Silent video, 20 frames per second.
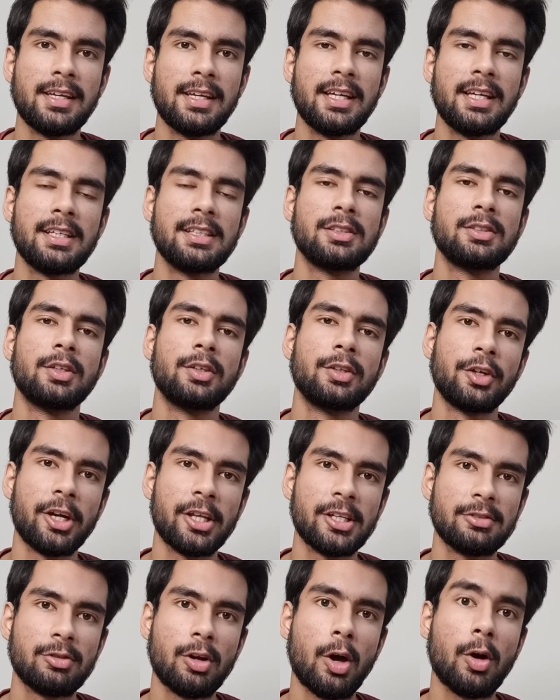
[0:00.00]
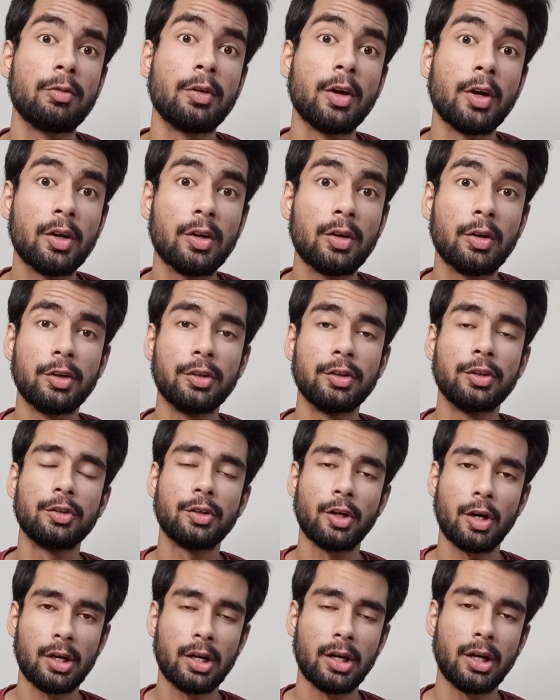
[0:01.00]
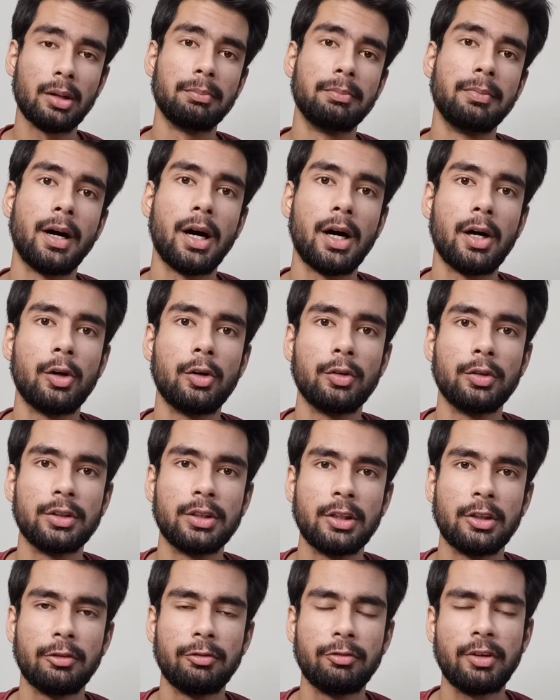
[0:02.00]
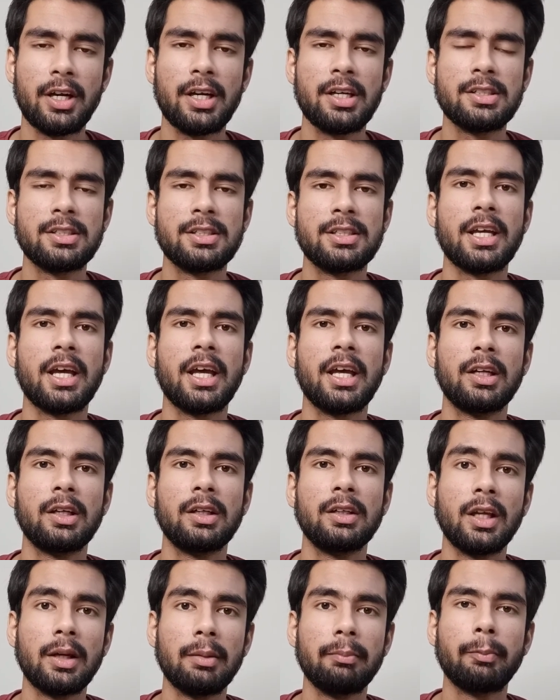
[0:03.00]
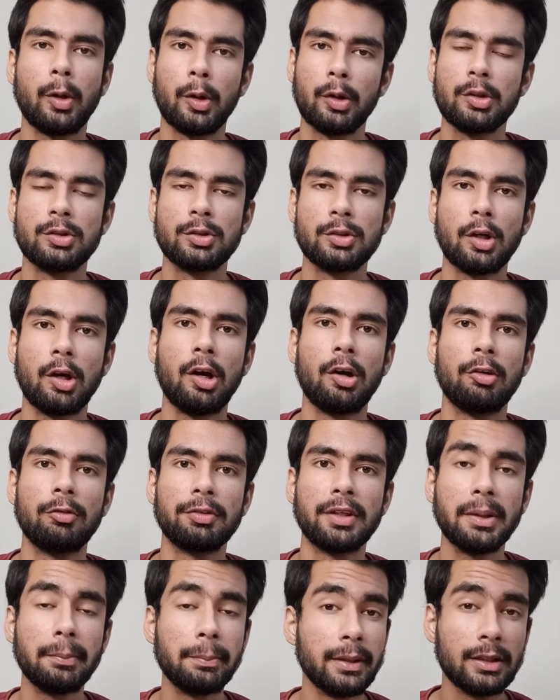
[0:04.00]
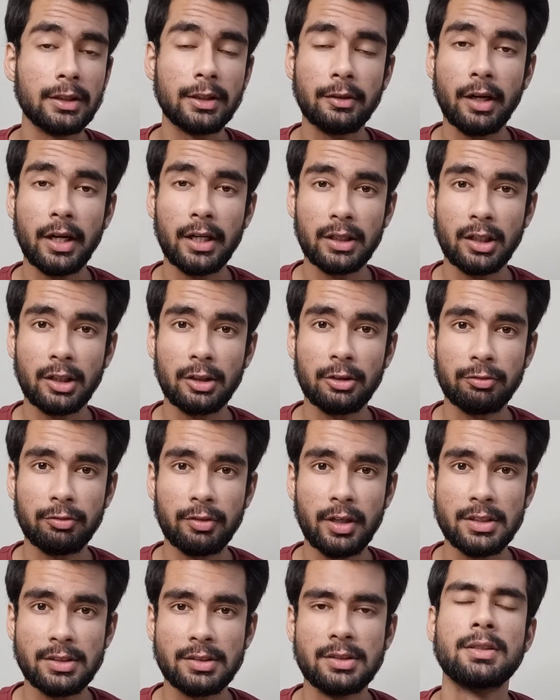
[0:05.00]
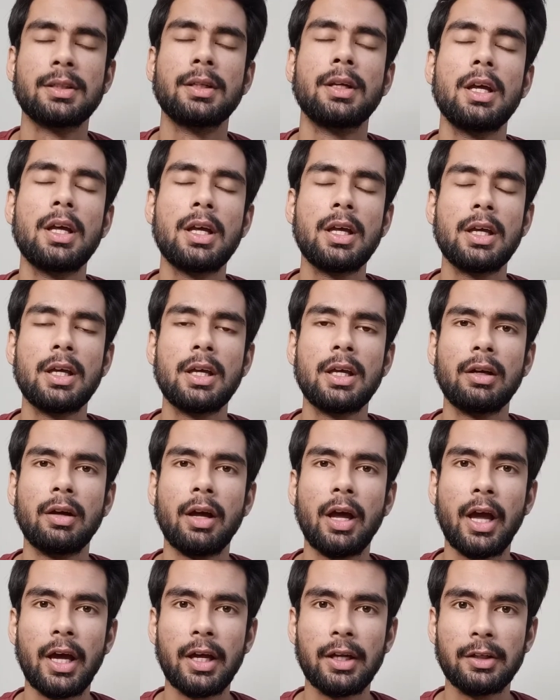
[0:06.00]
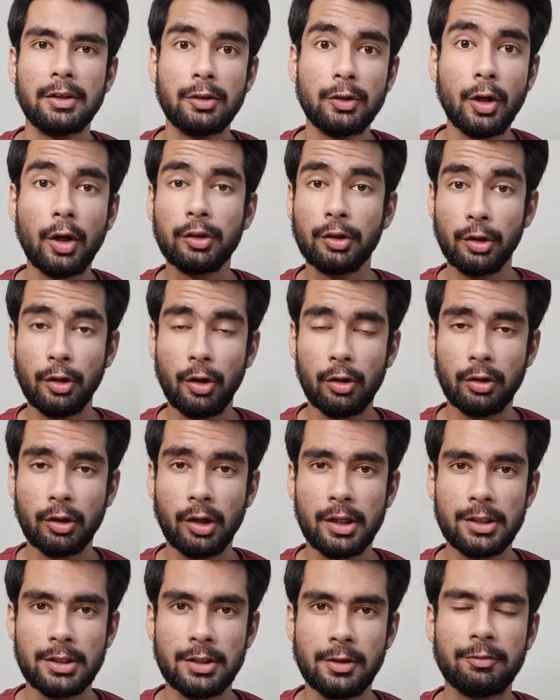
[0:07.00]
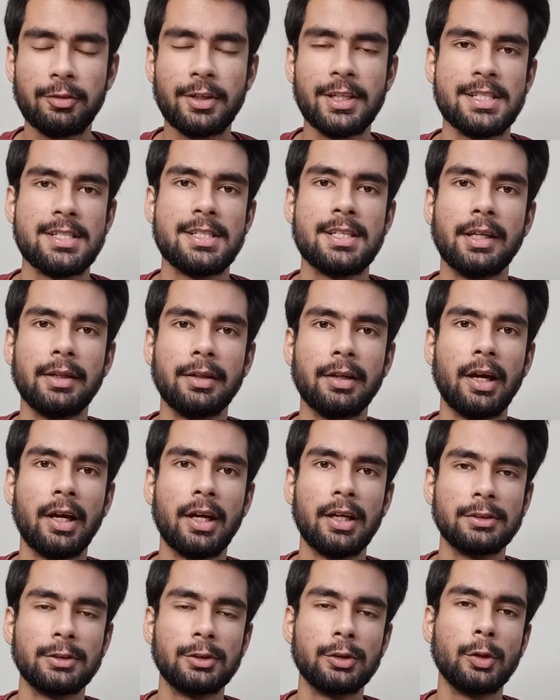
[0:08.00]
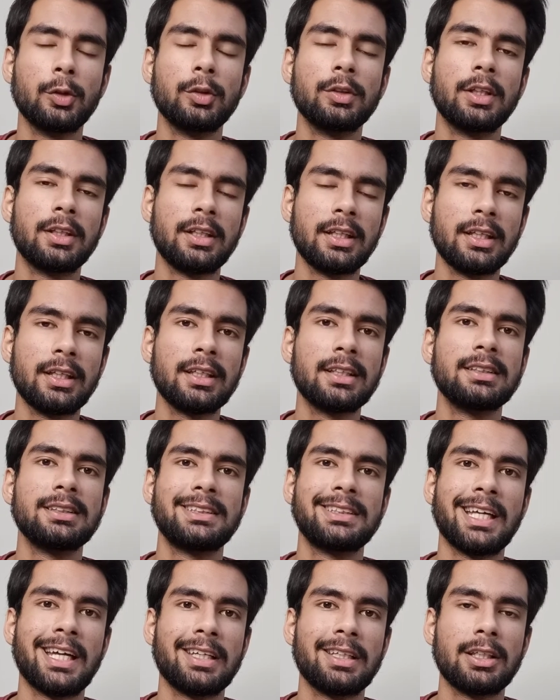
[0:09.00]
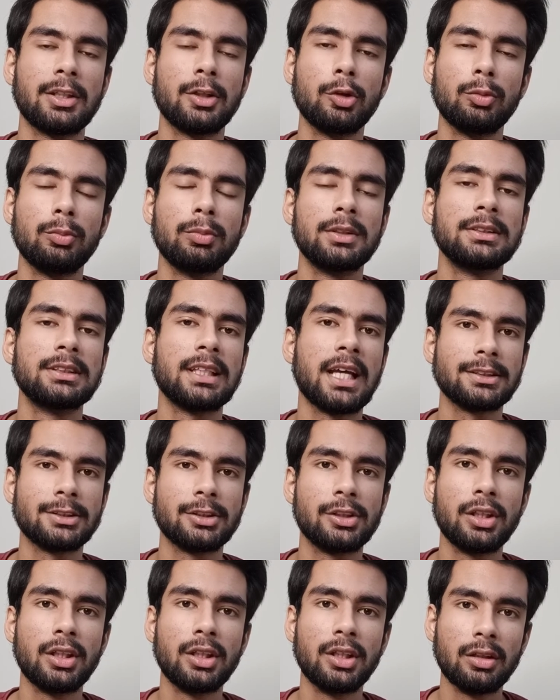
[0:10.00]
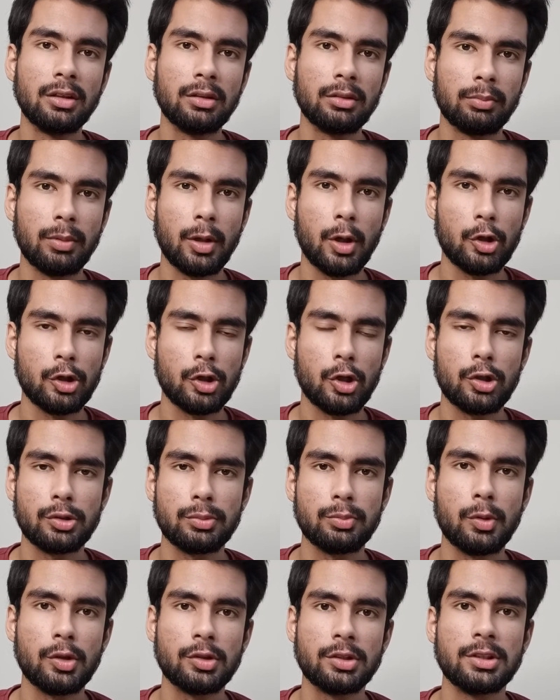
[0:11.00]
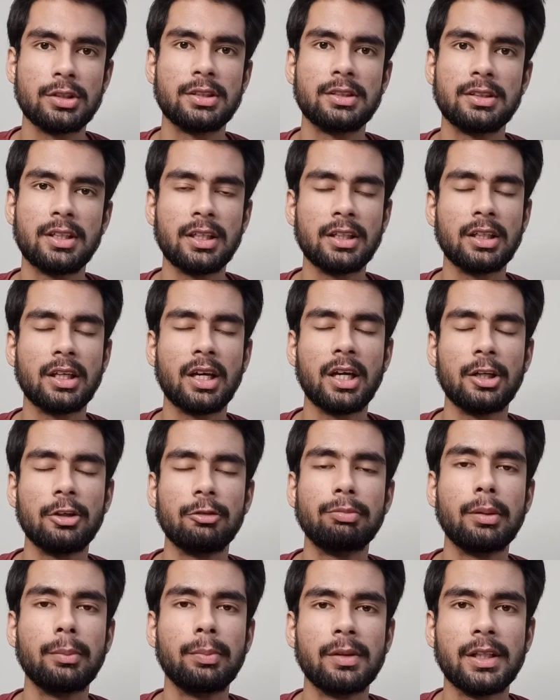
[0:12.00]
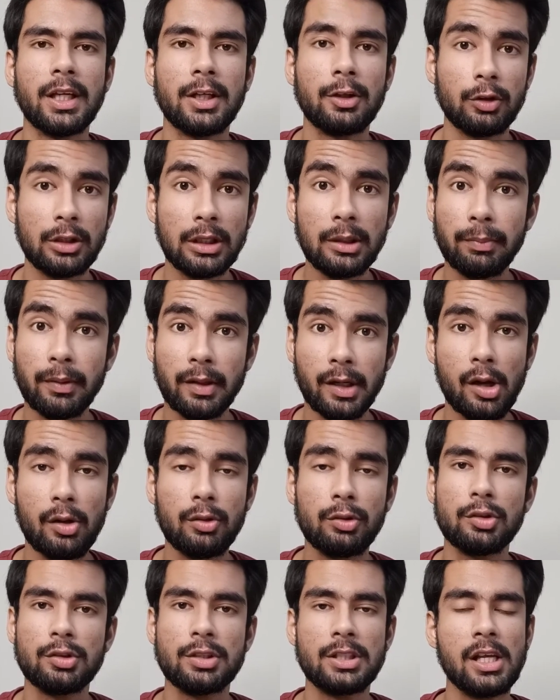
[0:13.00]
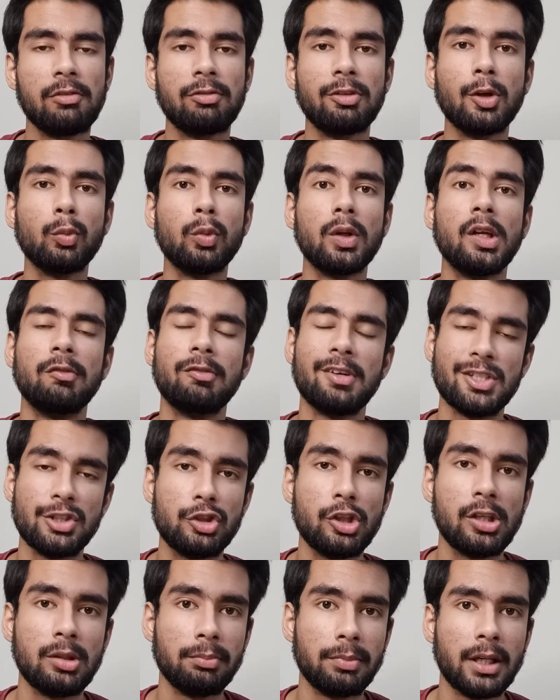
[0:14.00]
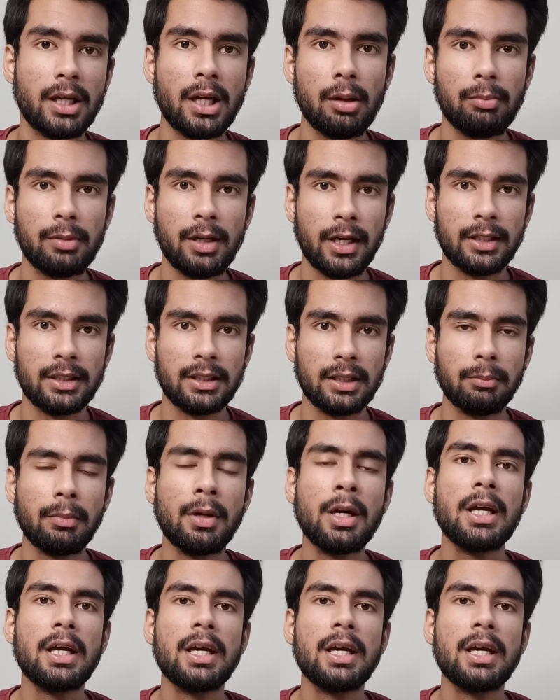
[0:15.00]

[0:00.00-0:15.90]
Hey, so in today's vlog, we're going to talk about friends and the importance of keeping the right kind of friends and not the wrong kind of friends. So the thing is that humans actually learn by osmosis, that the kind of people that you keep around yourself, you will eventually become like them.